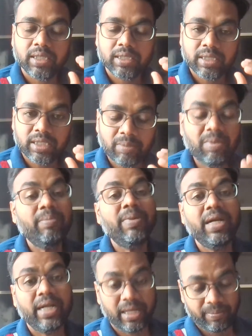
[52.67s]

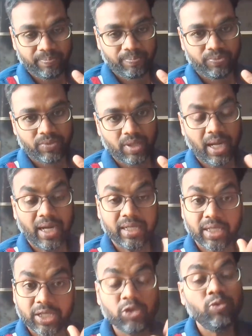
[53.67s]
development team and
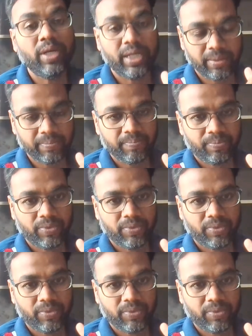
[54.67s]
the QA team.